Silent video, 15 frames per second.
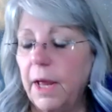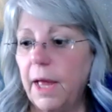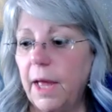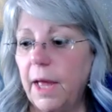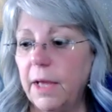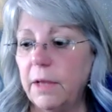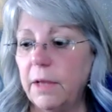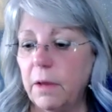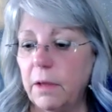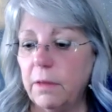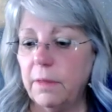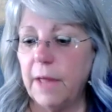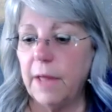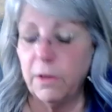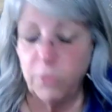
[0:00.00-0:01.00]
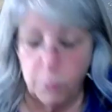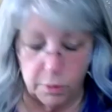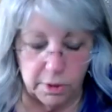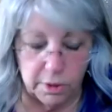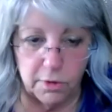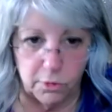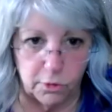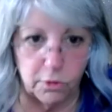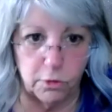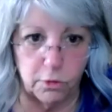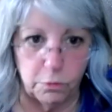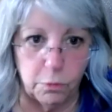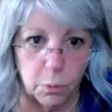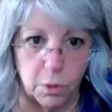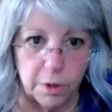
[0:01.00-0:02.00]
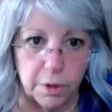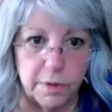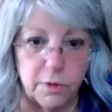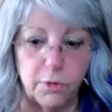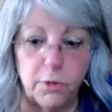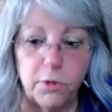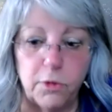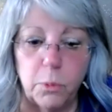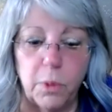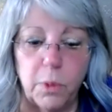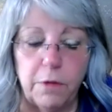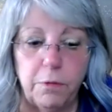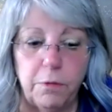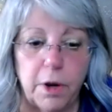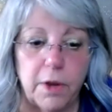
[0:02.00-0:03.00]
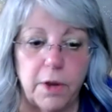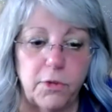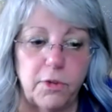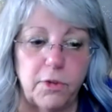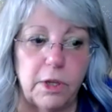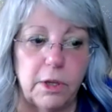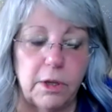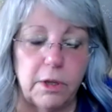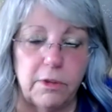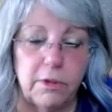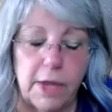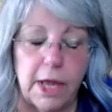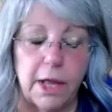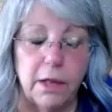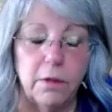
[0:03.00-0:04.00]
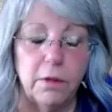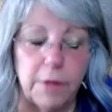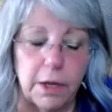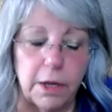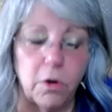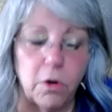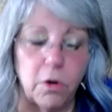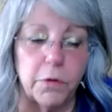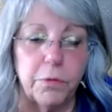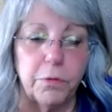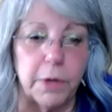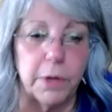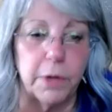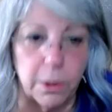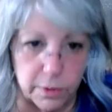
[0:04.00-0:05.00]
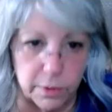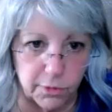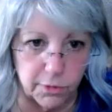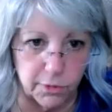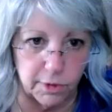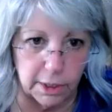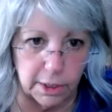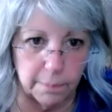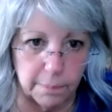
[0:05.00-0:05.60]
And that's what this is for. This is a way for us to elevate our frequency